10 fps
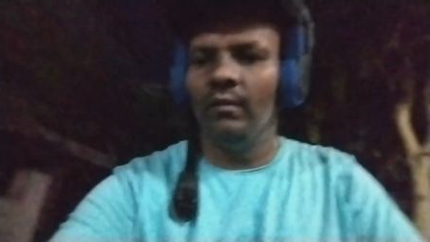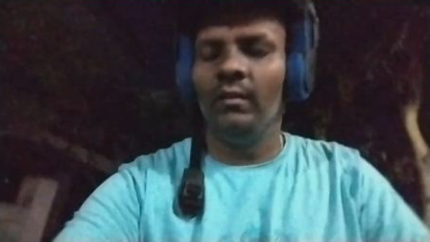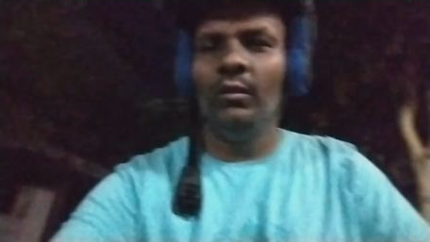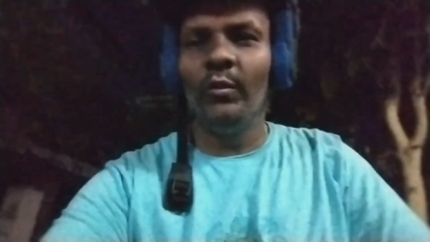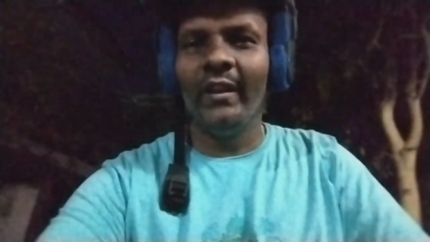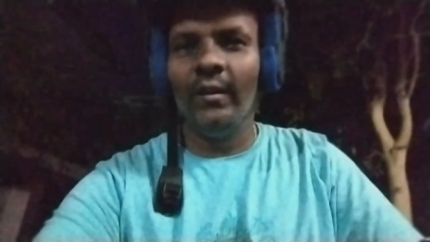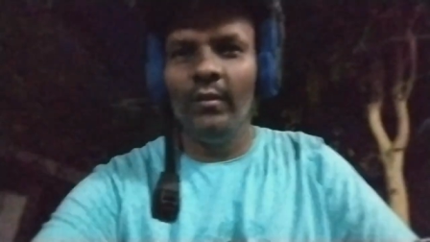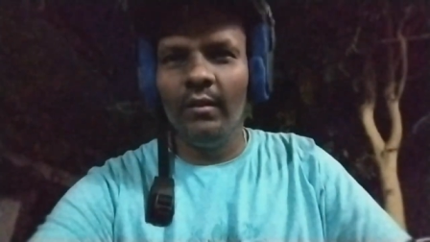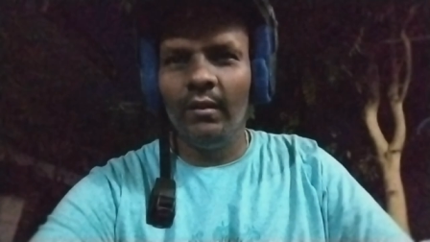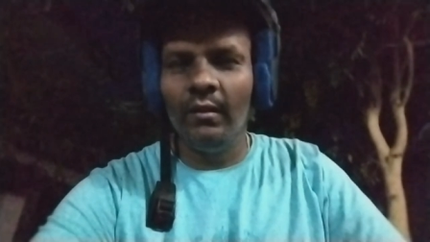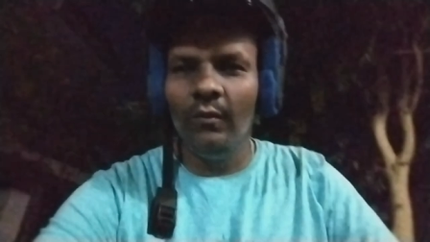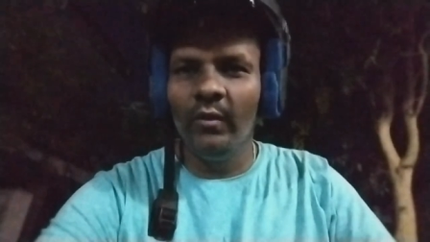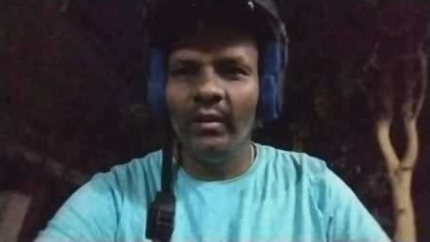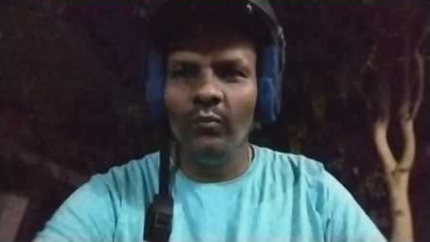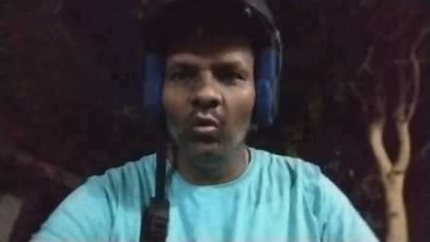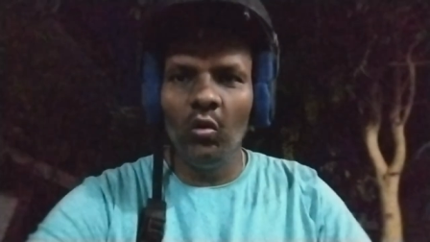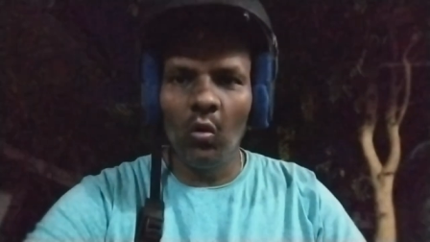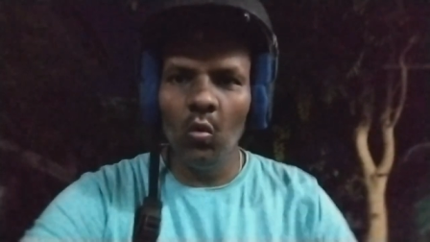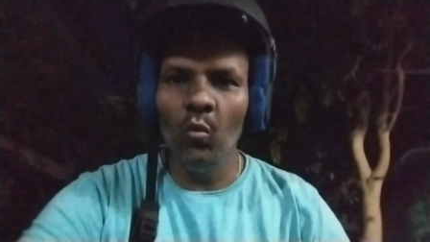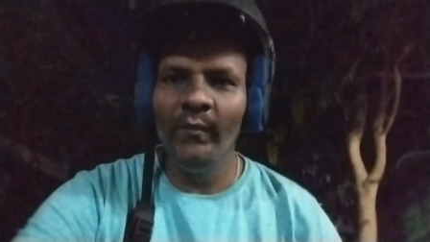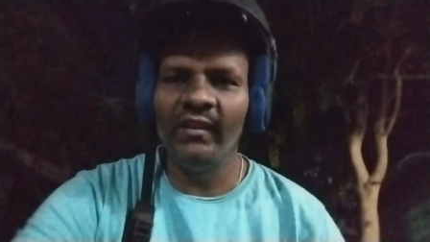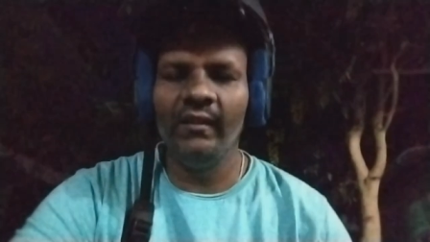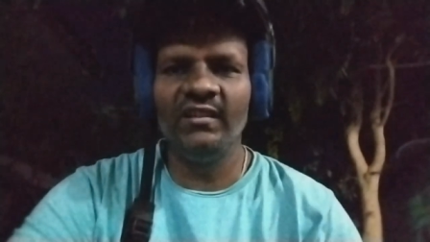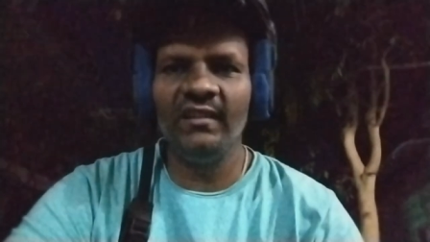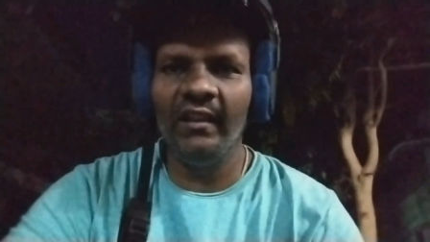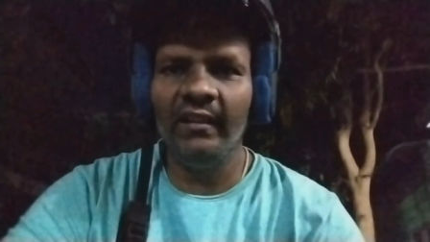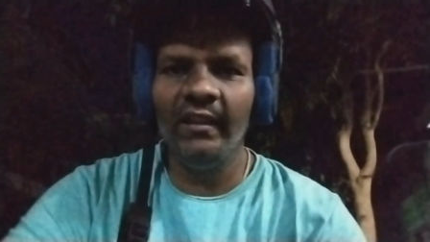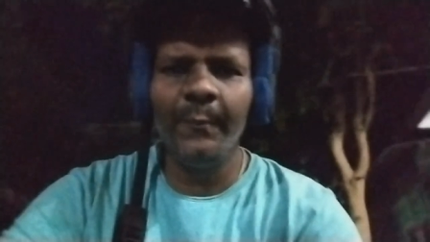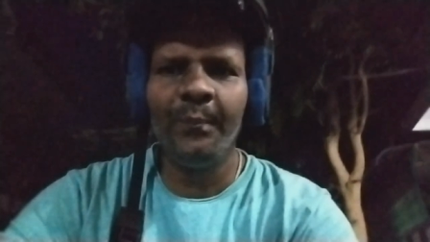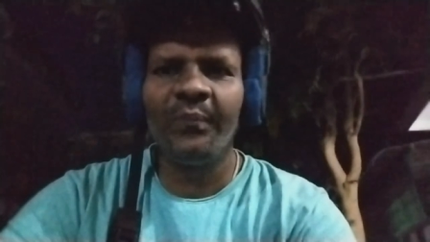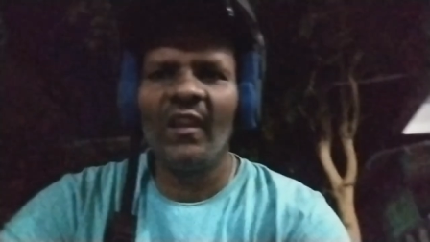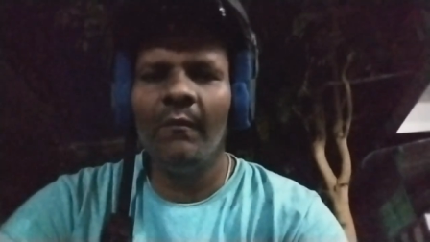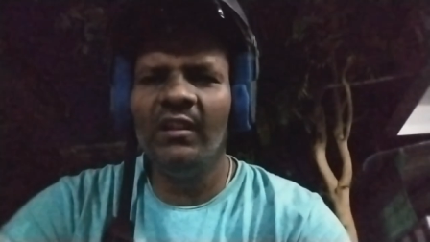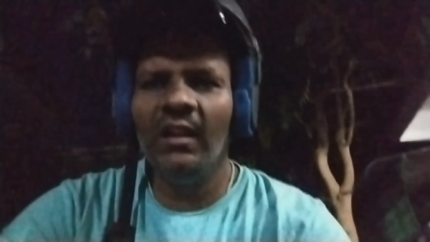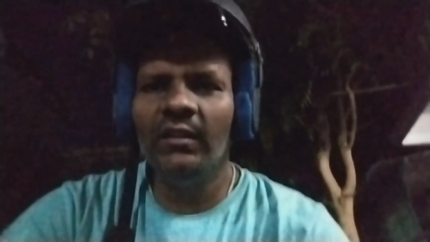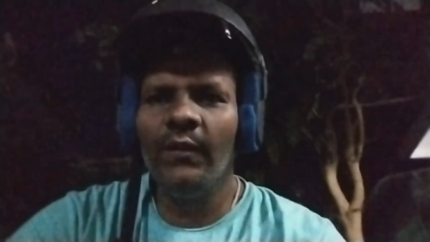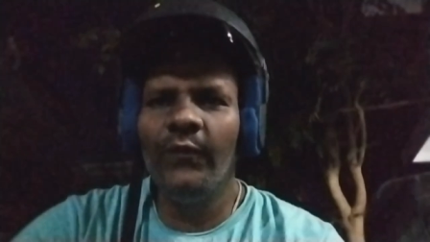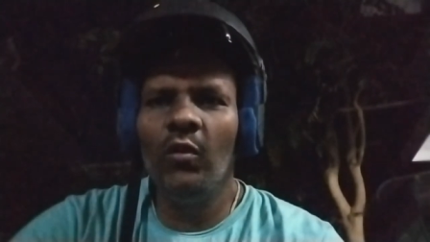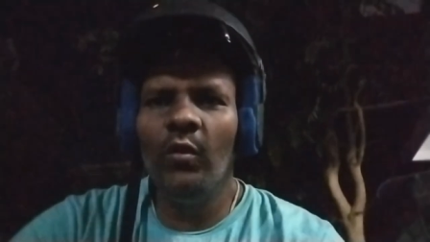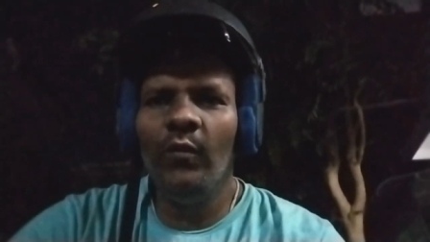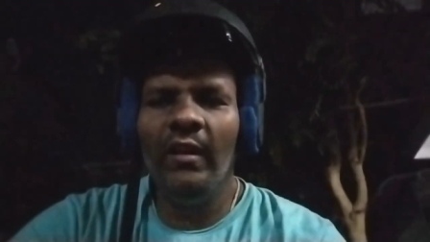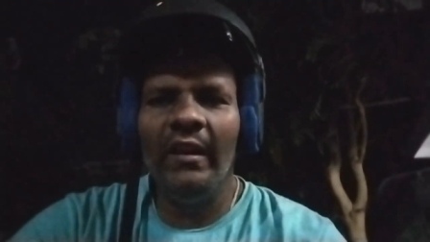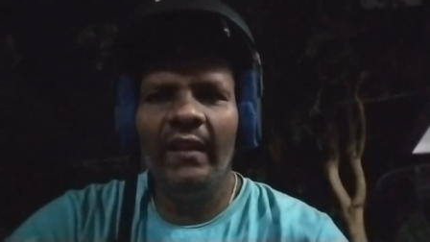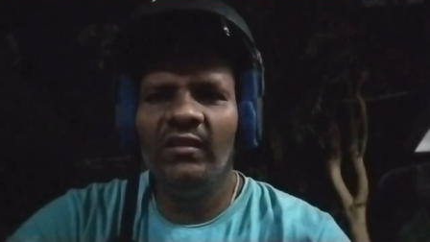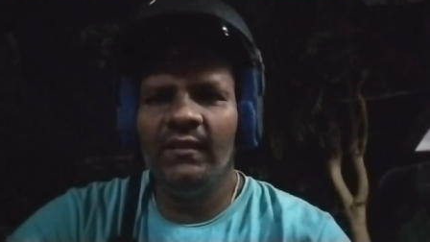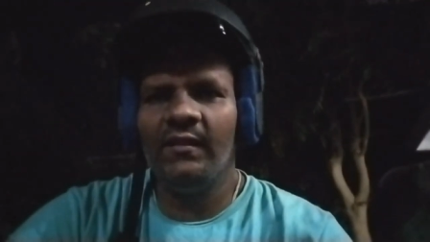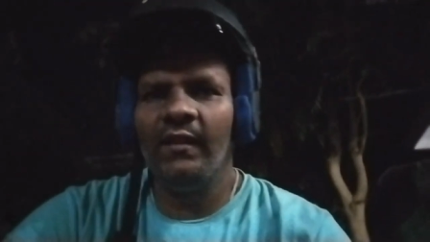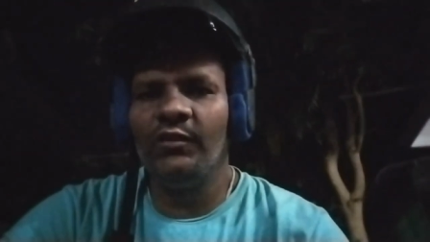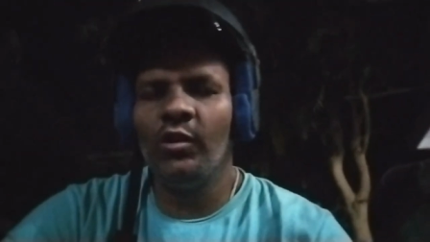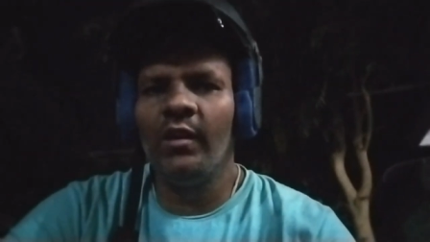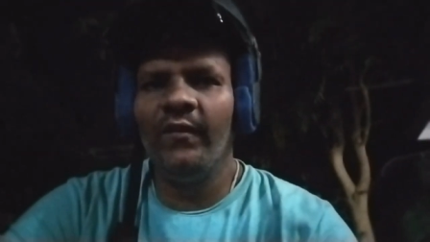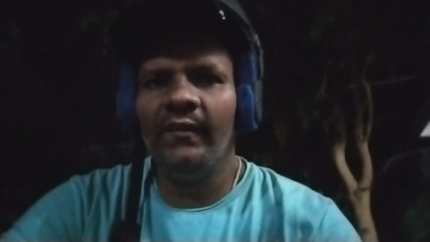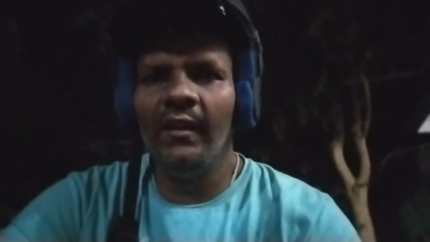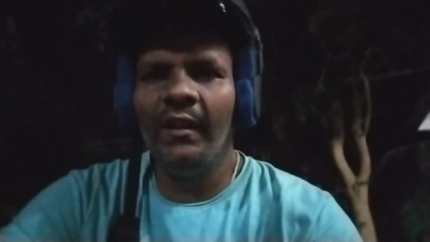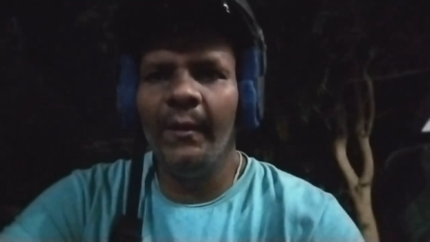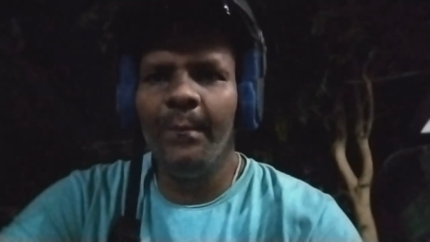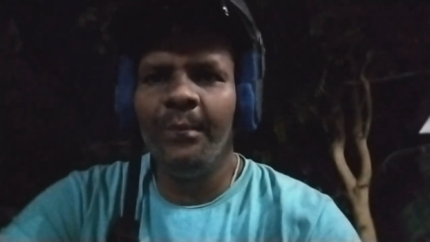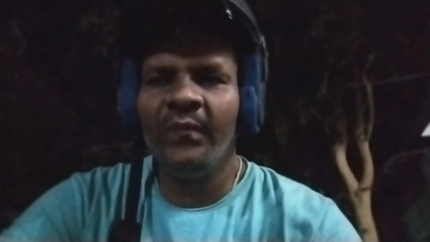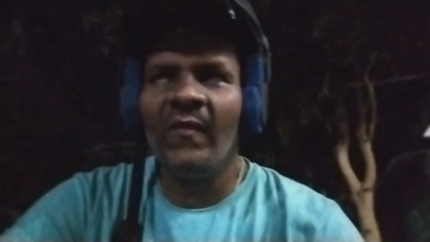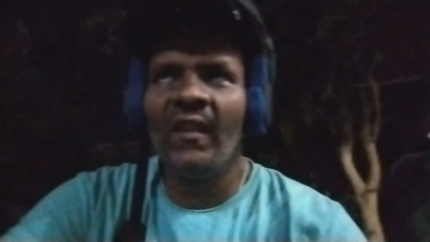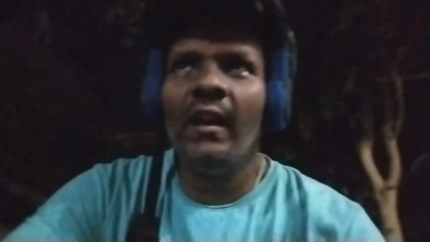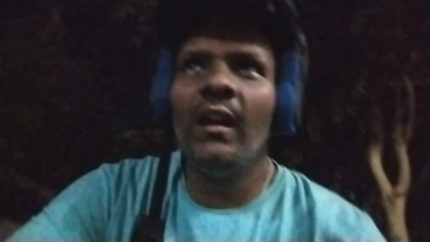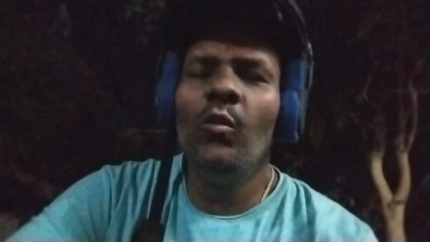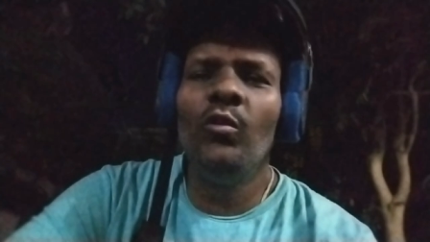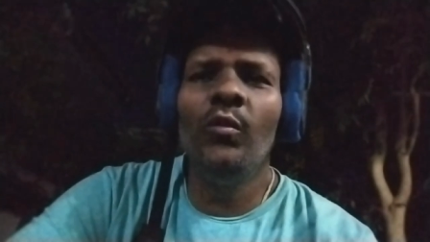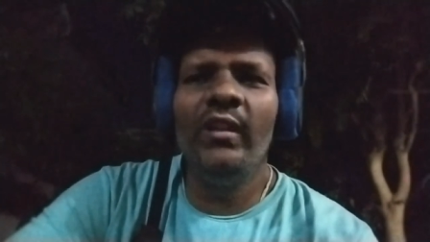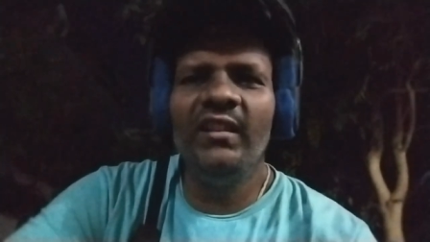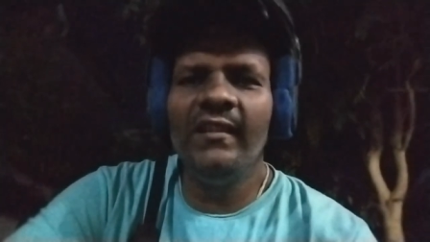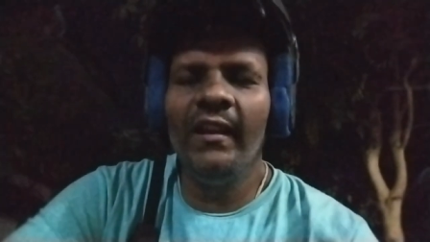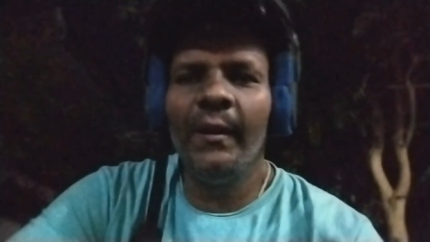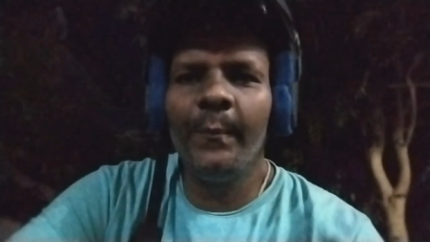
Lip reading: You can book rooms and stay there, but the other 4 will have just restaurant facility. And how to reach there?